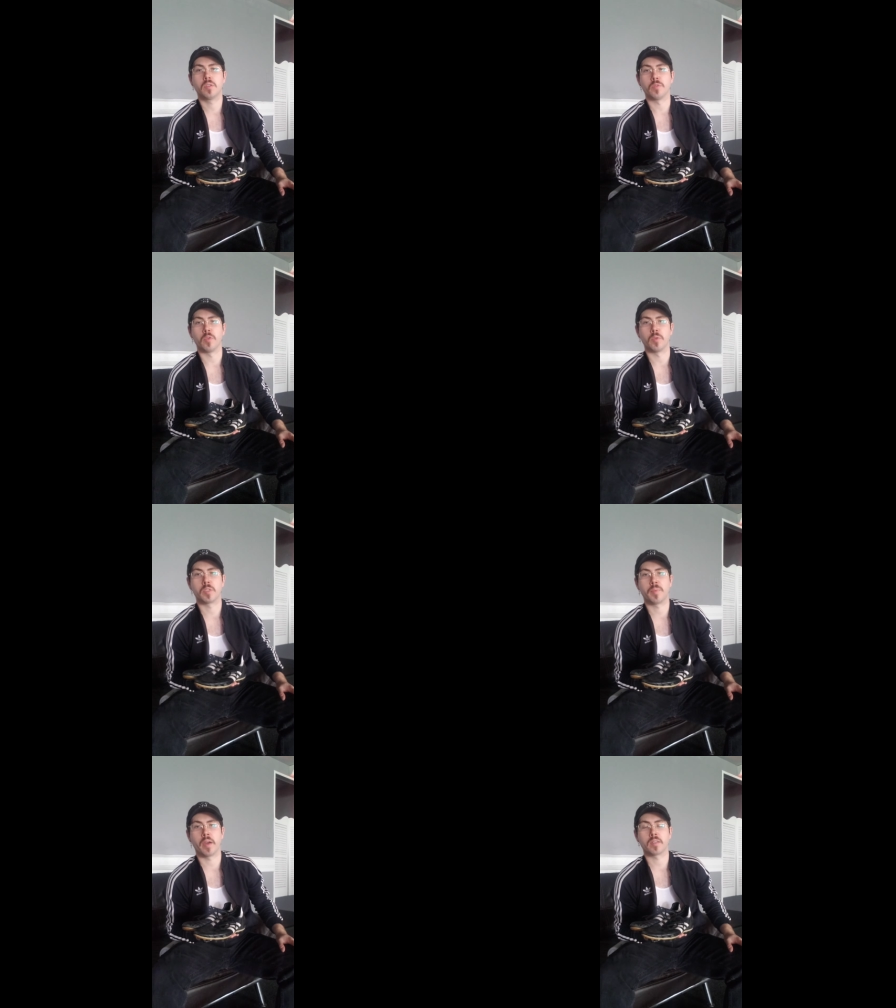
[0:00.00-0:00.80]
or for
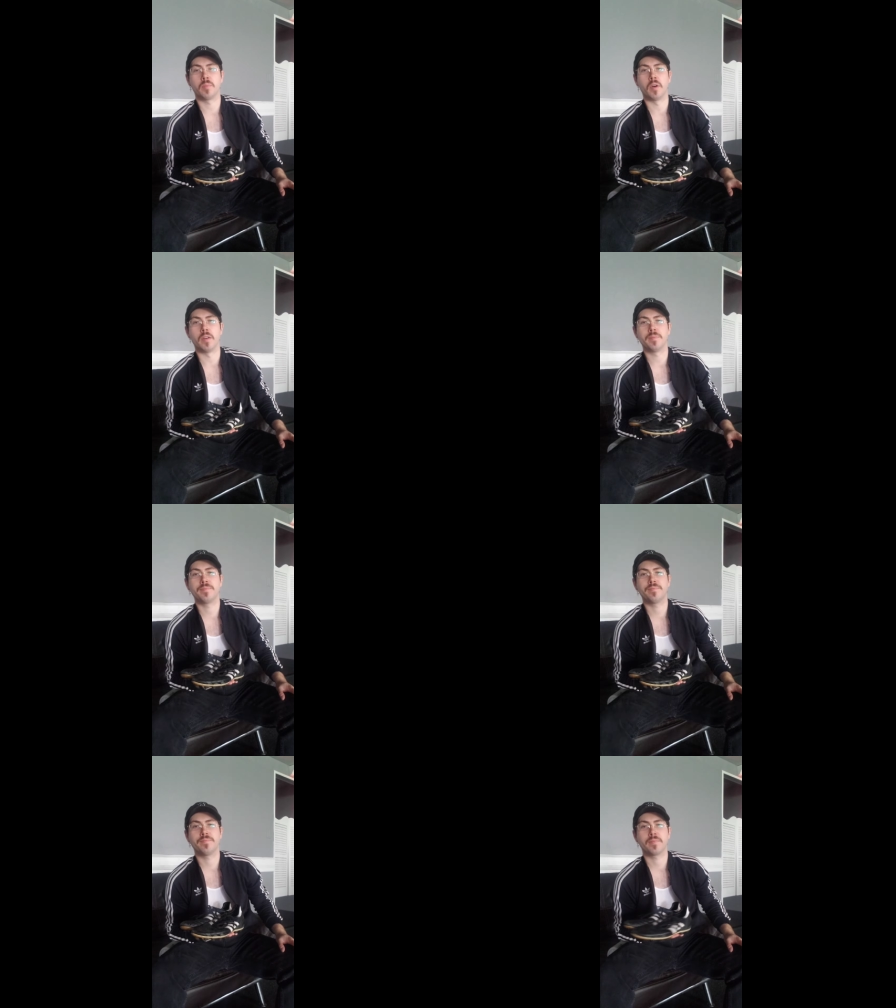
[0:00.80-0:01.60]
respect, but
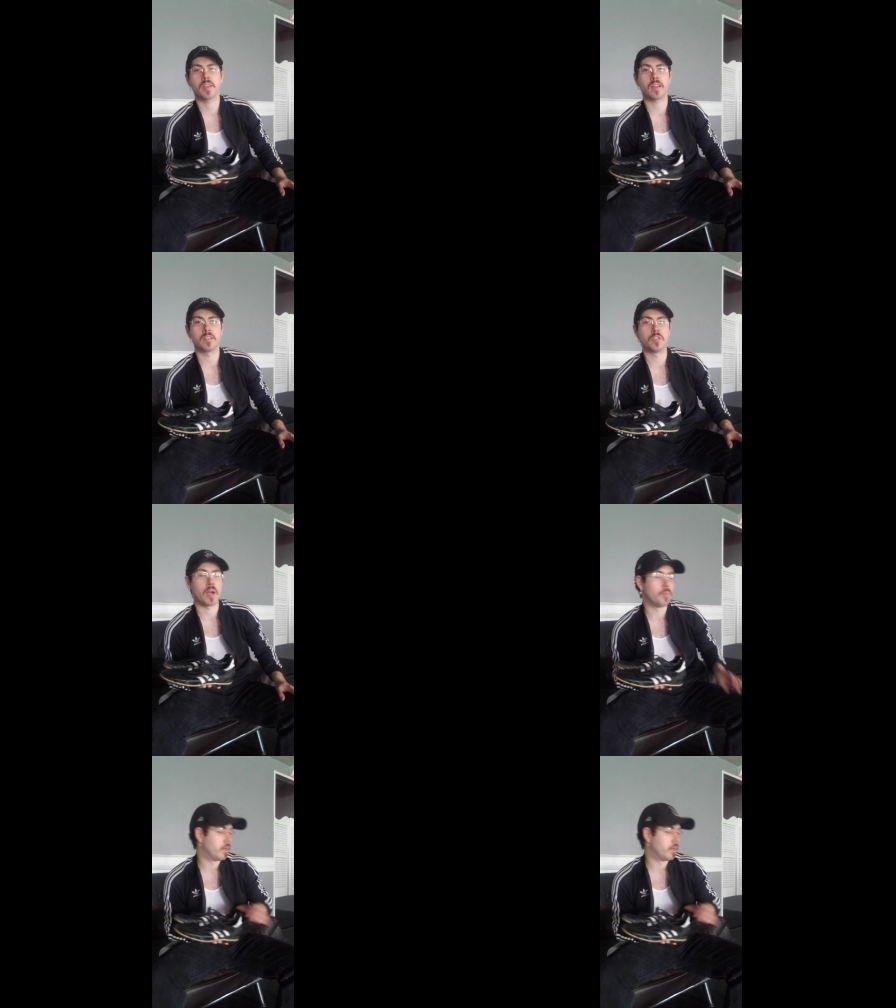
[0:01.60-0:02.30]
they got the job